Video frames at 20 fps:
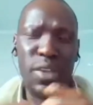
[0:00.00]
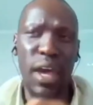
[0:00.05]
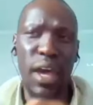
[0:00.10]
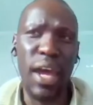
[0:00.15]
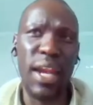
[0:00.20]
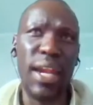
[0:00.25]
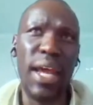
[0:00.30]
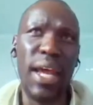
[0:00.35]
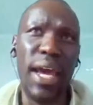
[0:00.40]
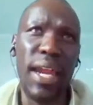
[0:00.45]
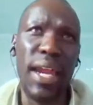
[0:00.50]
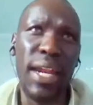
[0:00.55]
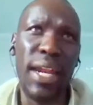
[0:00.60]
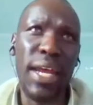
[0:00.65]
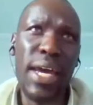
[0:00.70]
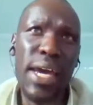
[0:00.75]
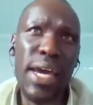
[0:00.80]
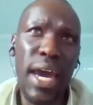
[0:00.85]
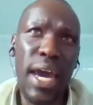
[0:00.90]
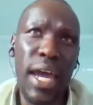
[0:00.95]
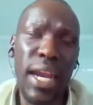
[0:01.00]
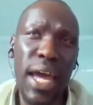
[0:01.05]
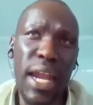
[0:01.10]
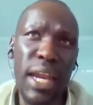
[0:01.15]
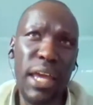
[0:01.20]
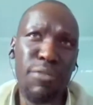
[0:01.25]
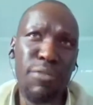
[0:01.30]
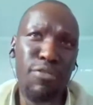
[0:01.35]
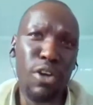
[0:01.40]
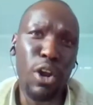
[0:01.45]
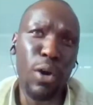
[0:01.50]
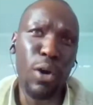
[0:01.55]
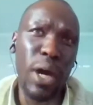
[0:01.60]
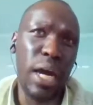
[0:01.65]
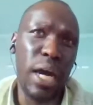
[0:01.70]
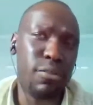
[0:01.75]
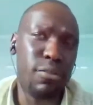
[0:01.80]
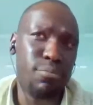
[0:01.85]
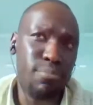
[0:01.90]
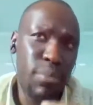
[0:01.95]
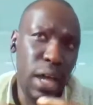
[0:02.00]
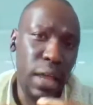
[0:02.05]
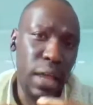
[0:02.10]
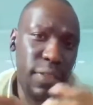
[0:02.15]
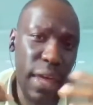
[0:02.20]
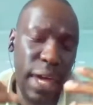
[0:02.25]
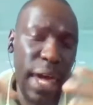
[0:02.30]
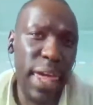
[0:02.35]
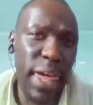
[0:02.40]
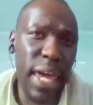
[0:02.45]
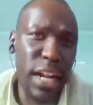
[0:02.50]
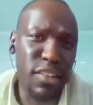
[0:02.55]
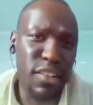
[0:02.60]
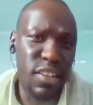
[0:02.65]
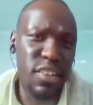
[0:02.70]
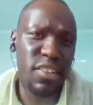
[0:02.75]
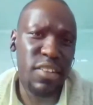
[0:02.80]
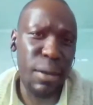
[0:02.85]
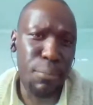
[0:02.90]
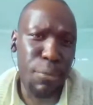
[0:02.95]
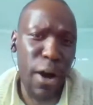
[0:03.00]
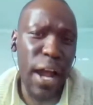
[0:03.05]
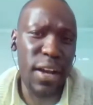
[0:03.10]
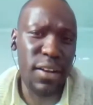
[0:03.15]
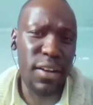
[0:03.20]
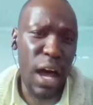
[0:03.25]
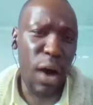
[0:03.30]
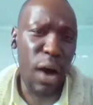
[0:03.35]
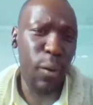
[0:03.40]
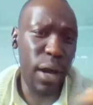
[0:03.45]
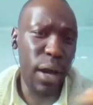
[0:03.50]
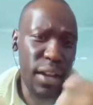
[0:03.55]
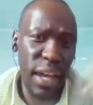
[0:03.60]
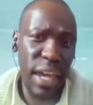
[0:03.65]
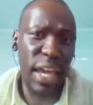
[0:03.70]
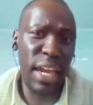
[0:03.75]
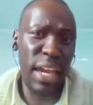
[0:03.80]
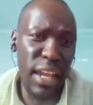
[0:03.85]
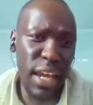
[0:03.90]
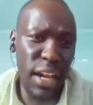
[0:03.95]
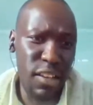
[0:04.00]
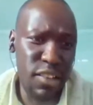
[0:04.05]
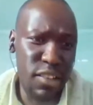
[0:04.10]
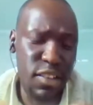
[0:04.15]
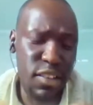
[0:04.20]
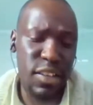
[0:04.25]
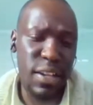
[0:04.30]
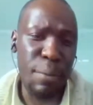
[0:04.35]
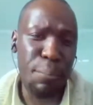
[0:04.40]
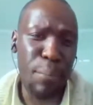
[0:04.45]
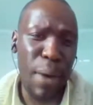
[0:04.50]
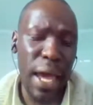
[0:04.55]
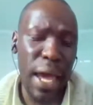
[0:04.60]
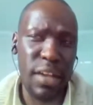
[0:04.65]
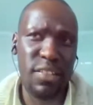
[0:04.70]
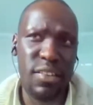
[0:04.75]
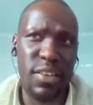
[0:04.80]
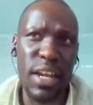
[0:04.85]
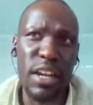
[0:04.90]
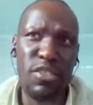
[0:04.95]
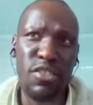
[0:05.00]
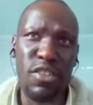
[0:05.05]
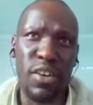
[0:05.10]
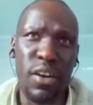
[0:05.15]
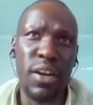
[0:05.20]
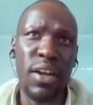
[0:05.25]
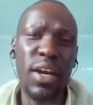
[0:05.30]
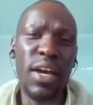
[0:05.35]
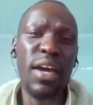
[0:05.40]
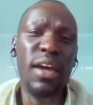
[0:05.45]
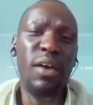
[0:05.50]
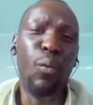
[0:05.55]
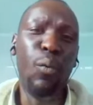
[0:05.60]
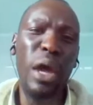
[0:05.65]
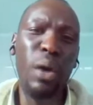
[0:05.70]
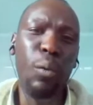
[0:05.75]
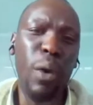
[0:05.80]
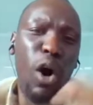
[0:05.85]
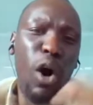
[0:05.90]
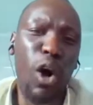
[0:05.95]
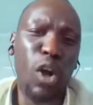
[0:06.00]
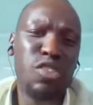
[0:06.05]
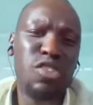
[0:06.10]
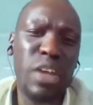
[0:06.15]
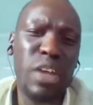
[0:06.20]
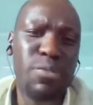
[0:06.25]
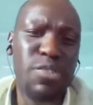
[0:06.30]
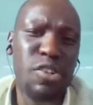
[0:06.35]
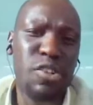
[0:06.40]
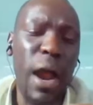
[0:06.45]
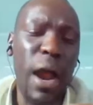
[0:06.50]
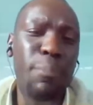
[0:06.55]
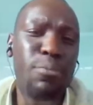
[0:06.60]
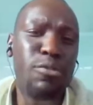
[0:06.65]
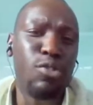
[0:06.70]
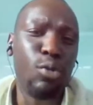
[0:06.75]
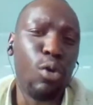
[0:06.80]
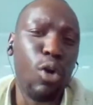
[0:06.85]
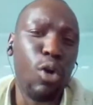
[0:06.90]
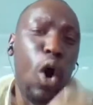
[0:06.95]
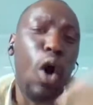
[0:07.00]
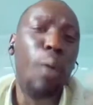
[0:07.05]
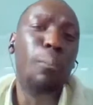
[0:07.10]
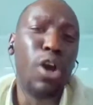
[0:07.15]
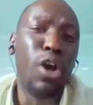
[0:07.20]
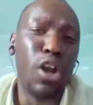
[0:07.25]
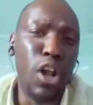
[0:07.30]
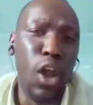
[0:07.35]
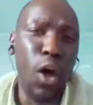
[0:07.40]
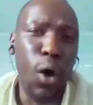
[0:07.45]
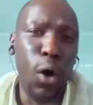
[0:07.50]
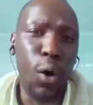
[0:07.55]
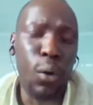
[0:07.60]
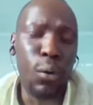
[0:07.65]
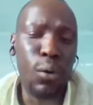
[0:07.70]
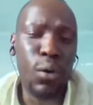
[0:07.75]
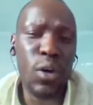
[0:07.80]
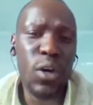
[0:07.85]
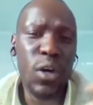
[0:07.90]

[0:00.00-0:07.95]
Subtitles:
And if you look at the Kenyan system right now and the Indian system by extension, we all subscribe to common law